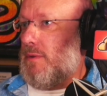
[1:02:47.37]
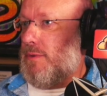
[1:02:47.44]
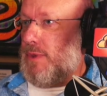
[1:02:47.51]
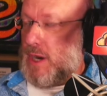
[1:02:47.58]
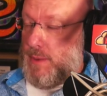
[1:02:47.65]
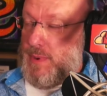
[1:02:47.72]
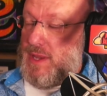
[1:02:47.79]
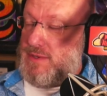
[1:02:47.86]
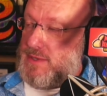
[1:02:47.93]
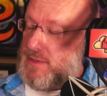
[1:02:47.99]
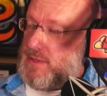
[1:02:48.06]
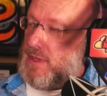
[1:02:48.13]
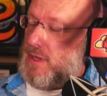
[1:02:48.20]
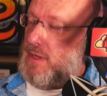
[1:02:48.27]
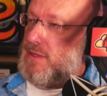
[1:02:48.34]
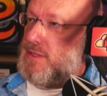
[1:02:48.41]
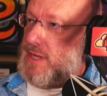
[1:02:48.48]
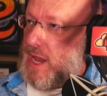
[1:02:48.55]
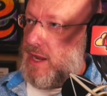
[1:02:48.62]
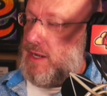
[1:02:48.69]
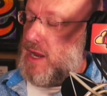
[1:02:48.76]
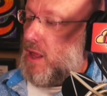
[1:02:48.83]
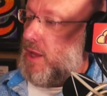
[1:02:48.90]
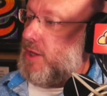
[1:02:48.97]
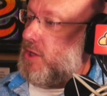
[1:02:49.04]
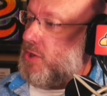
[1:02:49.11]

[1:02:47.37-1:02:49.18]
therapy-assisted psychedelic